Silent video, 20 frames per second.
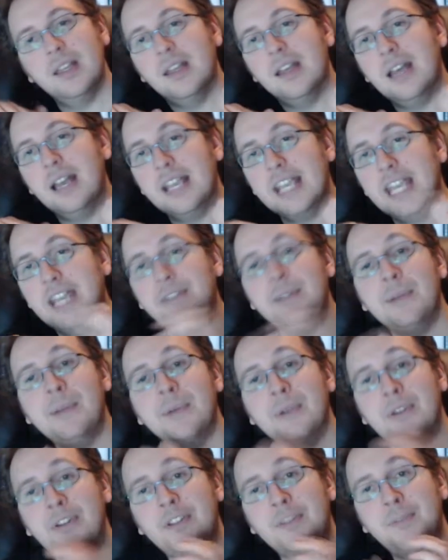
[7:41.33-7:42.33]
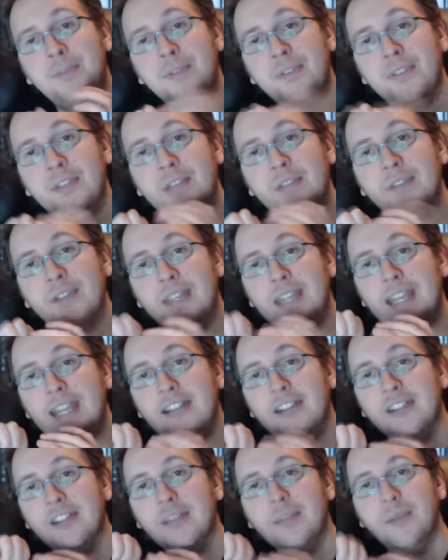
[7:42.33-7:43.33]
I can't remember a specific
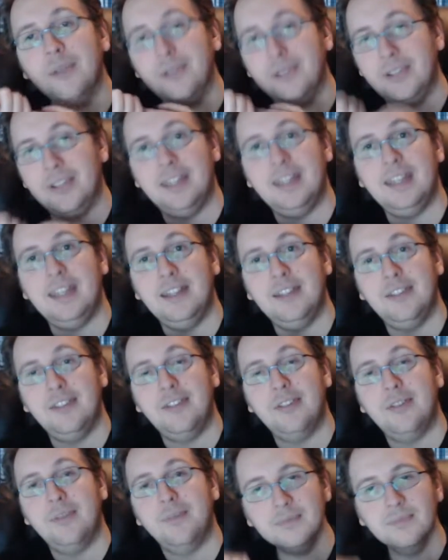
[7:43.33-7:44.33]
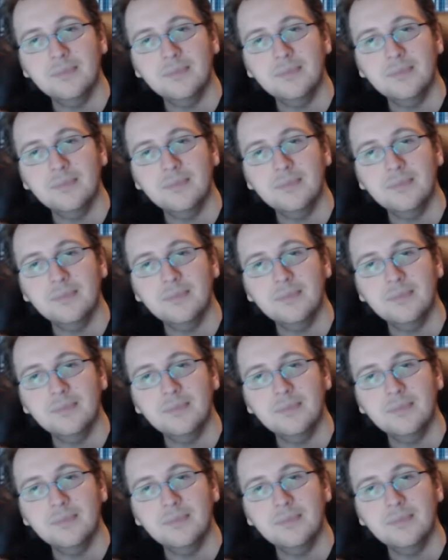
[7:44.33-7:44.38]
case similar to this.